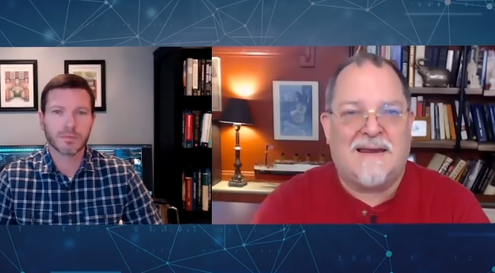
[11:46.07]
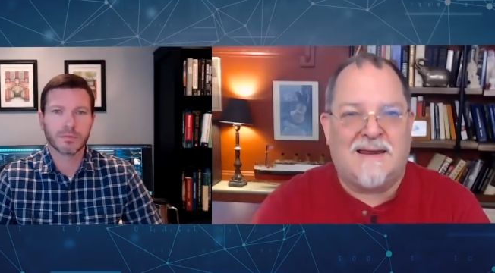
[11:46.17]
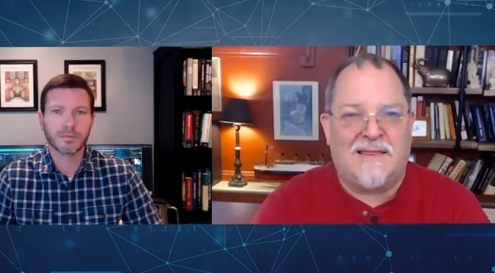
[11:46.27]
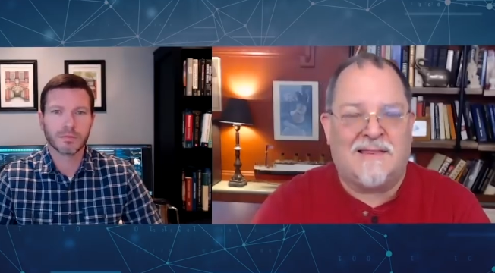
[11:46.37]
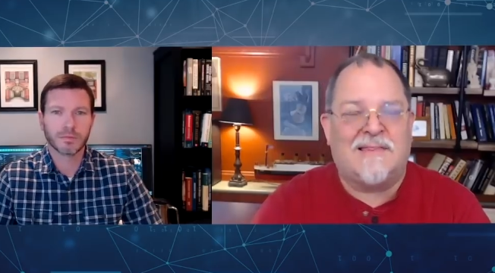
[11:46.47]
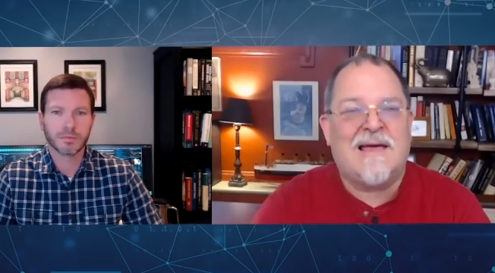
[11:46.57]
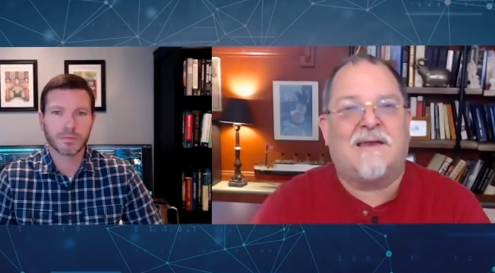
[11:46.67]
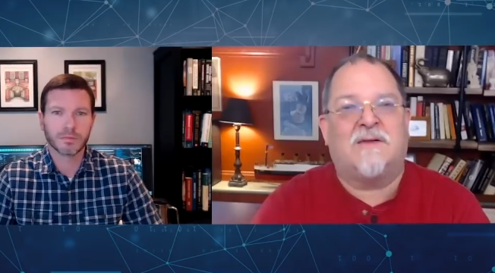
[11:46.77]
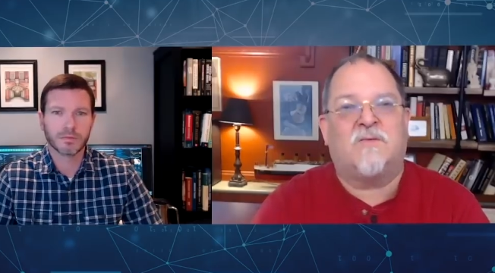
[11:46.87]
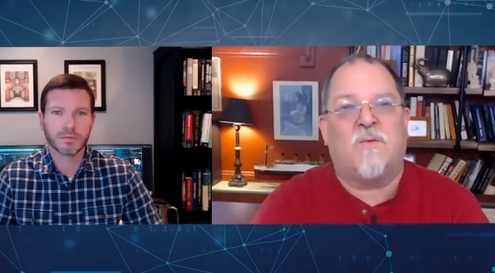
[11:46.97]
Speaker 1: And
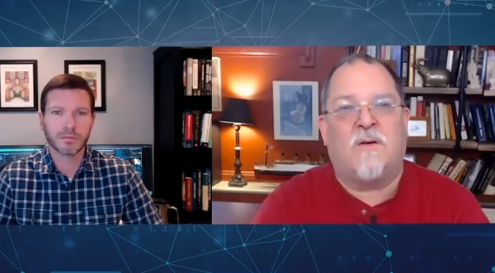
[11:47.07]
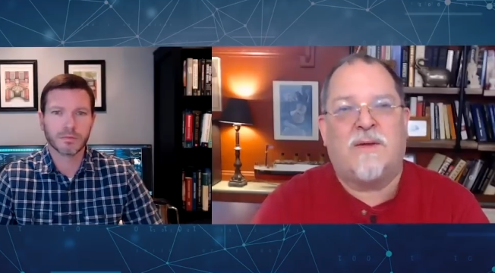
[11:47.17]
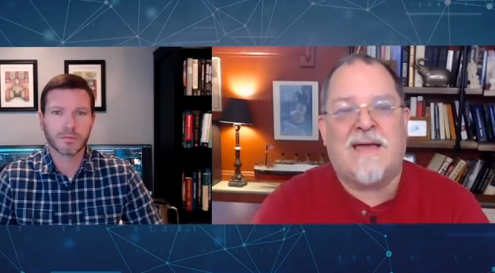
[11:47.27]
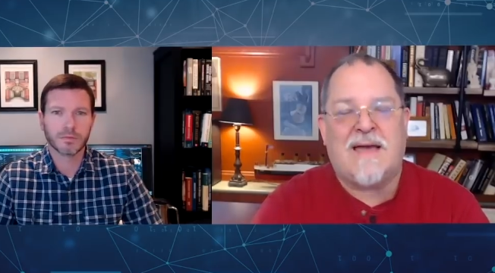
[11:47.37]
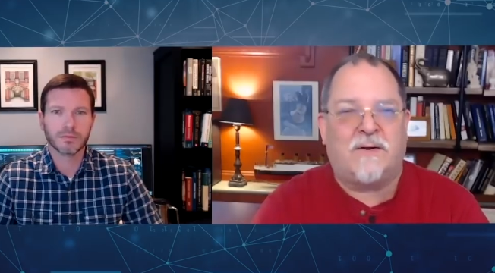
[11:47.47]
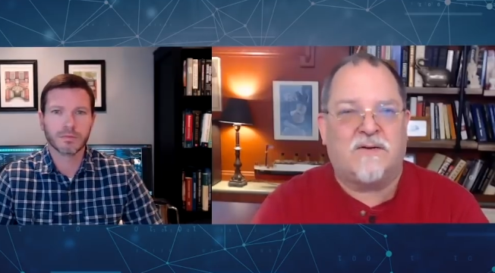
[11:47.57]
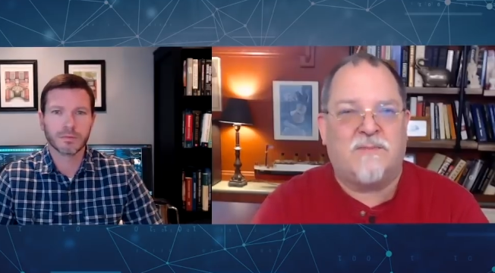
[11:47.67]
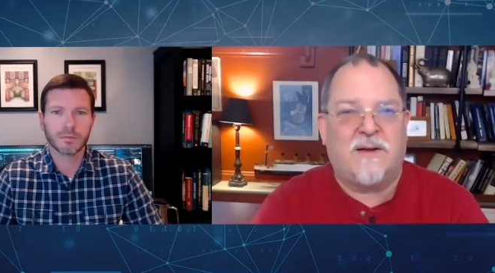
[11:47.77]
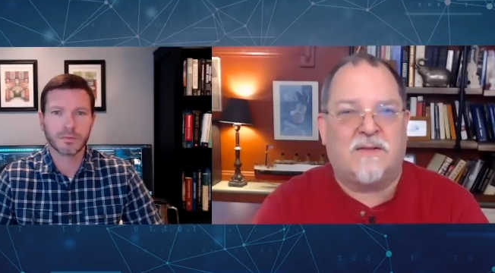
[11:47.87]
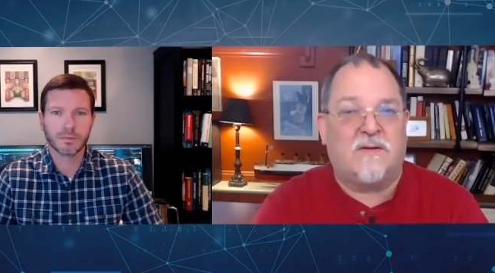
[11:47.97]
that is why we cannot
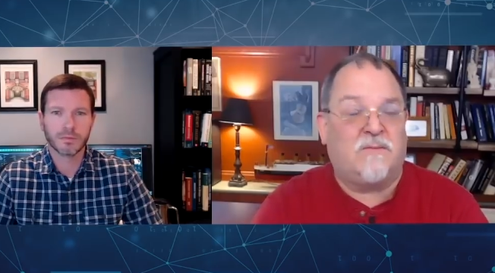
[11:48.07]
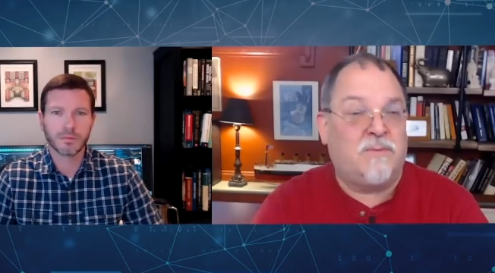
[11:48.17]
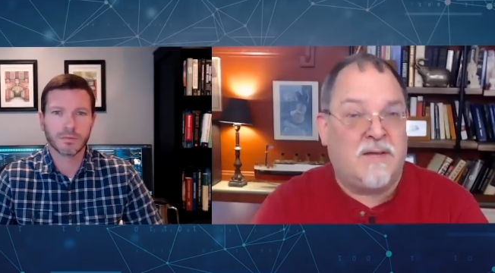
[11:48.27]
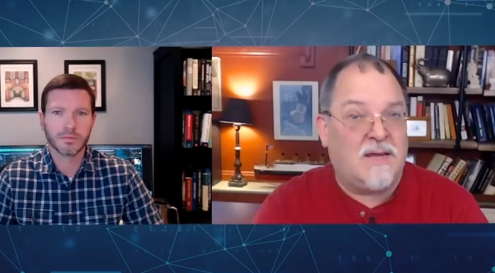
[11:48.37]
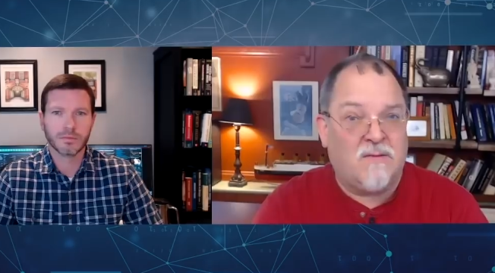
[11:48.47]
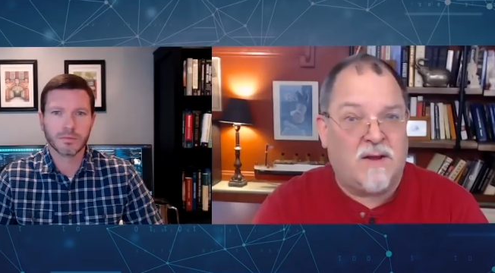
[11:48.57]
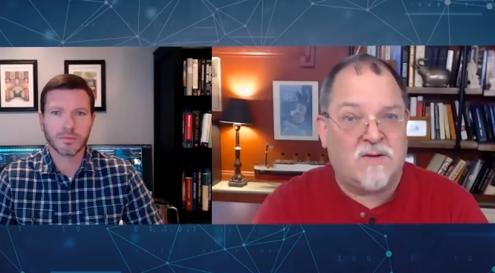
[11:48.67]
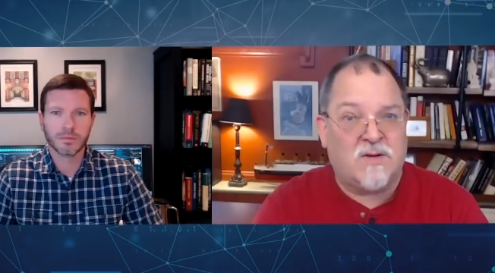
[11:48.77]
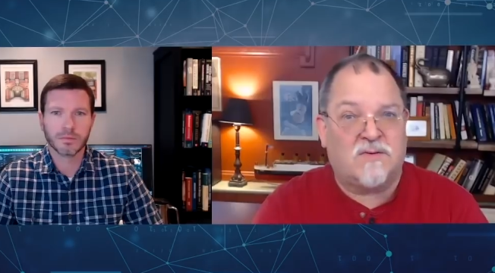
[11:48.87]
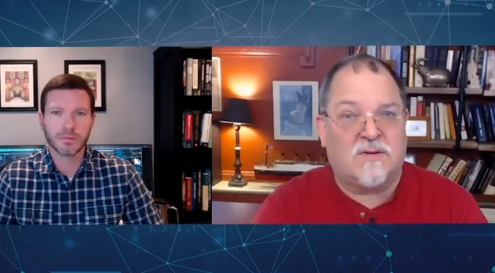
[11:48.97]
expect these PE
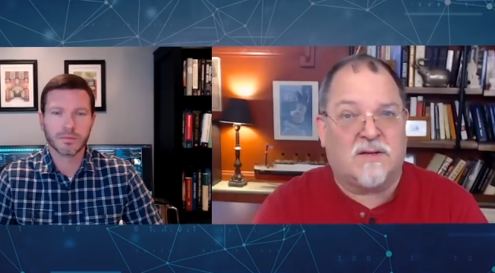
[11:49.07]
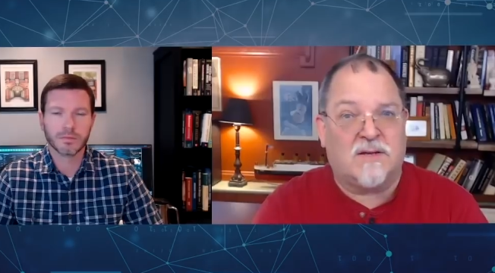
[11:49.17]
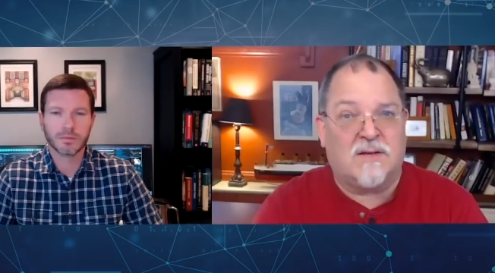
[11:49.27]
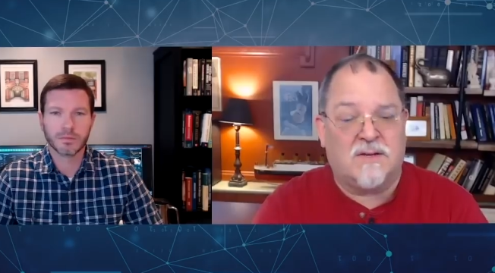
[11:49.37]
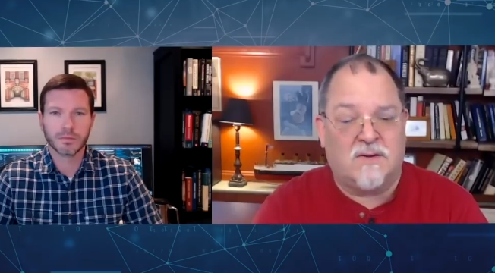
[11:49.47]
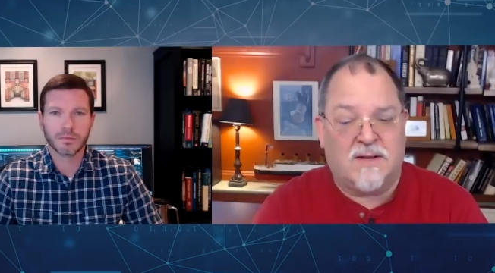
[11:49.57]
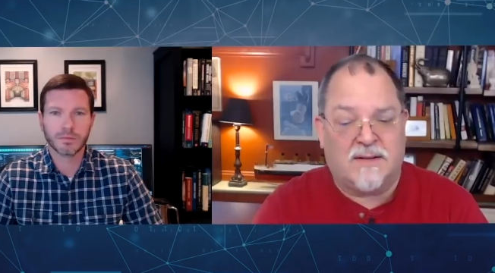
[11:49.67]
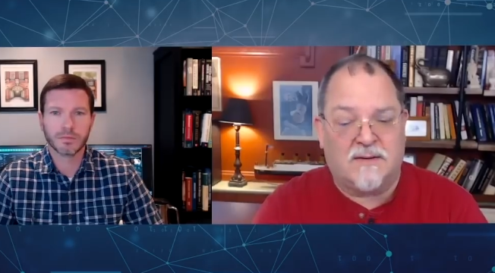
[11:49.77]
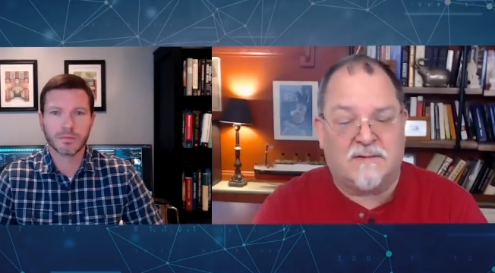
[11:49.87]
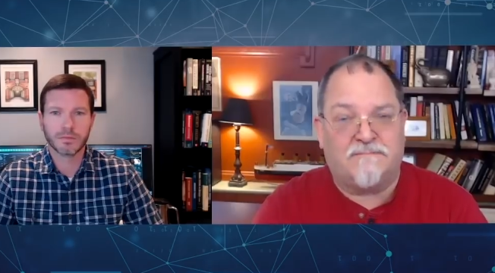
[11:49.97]
ratios to continue
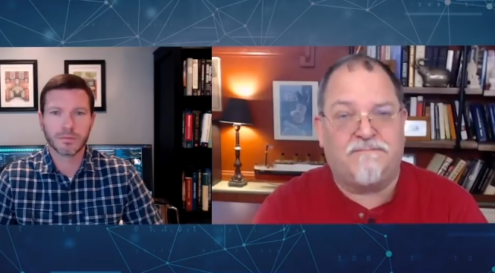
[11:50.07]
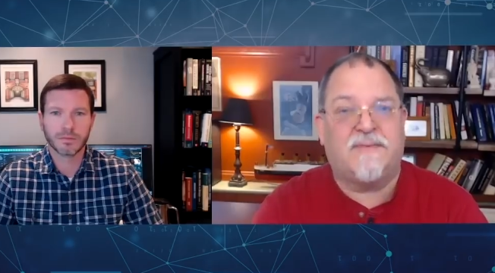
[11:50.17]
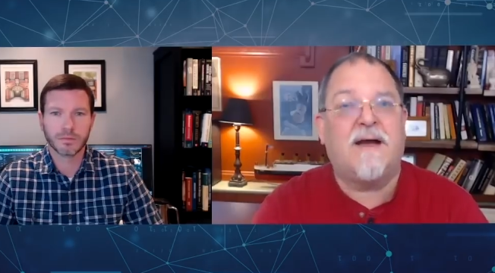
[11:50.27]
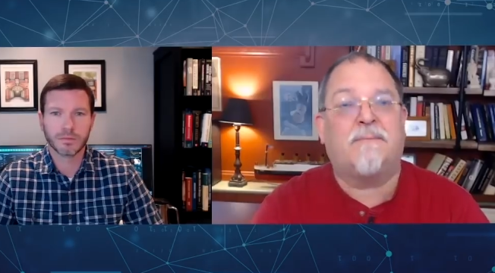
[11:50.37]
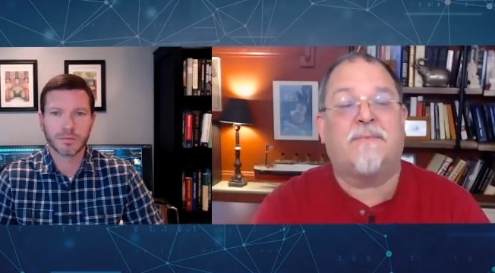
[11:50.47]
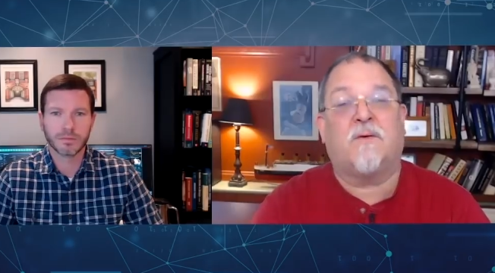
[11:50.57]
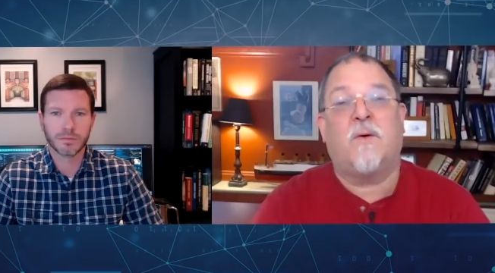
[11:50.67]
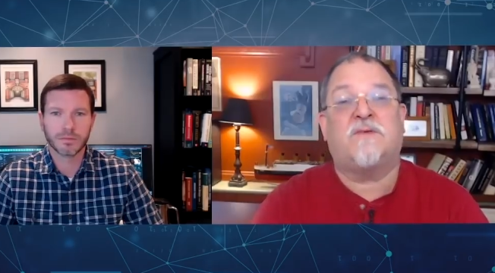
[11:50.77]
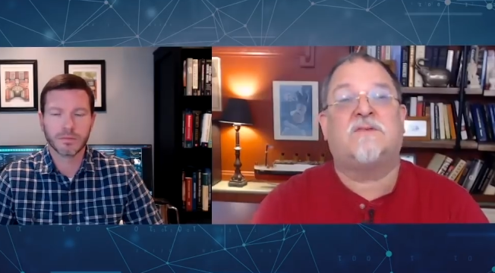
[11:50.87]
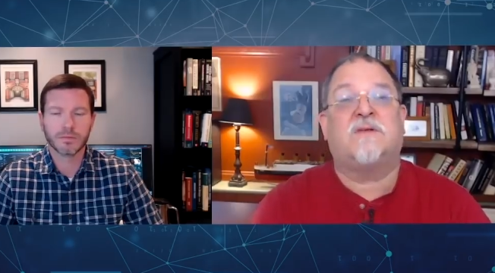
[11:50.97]
like this. Now,
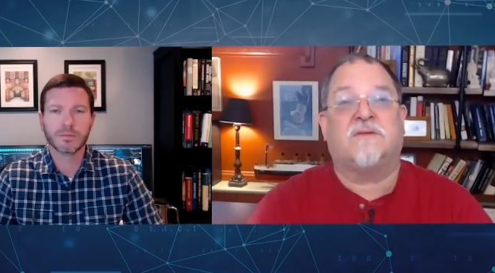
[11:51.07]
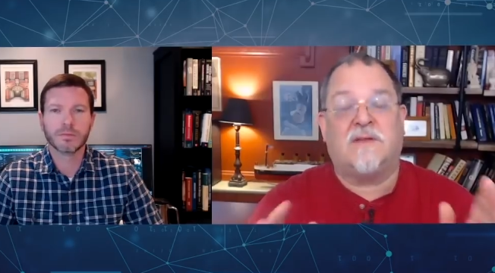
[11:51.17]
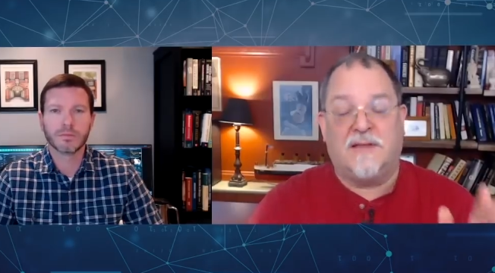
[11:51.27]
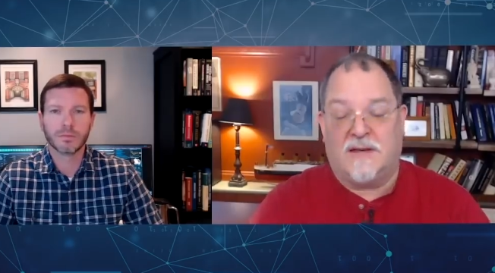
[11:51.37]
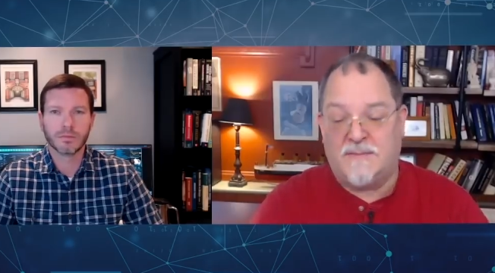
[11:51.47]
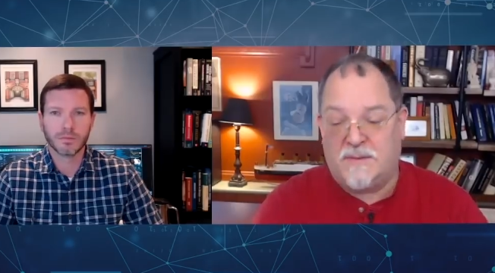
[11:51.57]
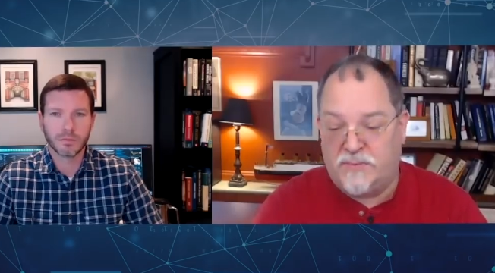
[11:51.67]
question is, Clint, I'm